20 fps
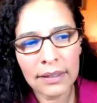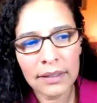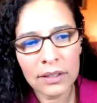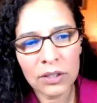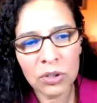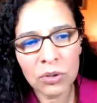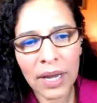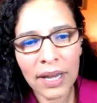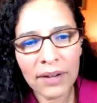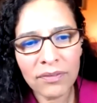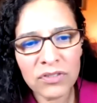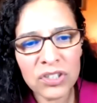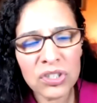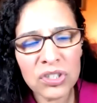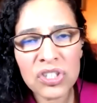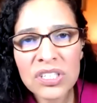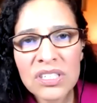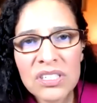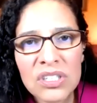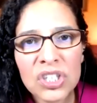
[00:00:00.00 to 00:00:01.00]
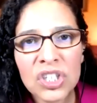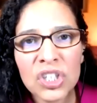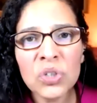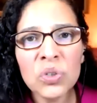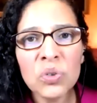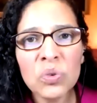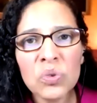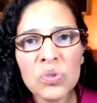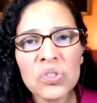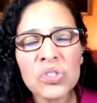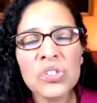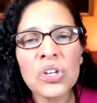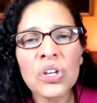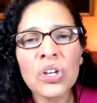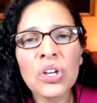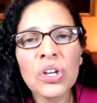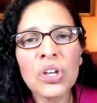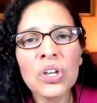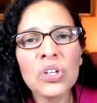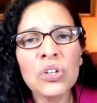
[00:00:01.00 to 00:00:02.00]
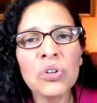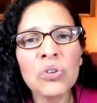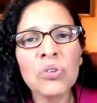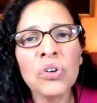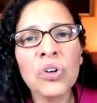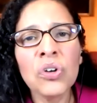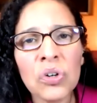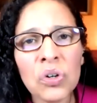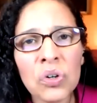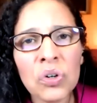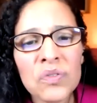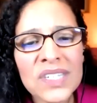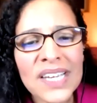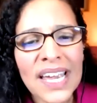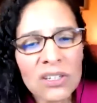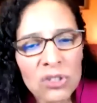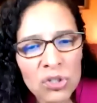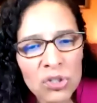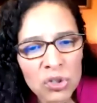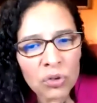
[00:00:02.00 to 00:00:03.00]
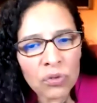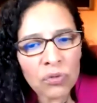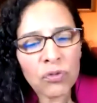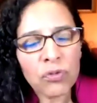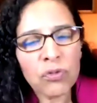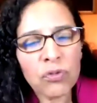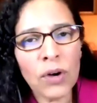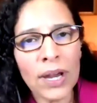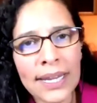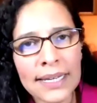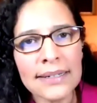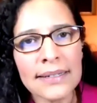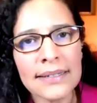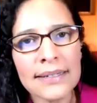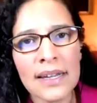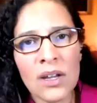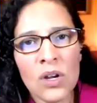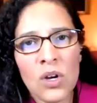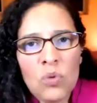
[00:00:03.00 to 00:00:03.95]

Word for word: You have to just use your nerves as your friend.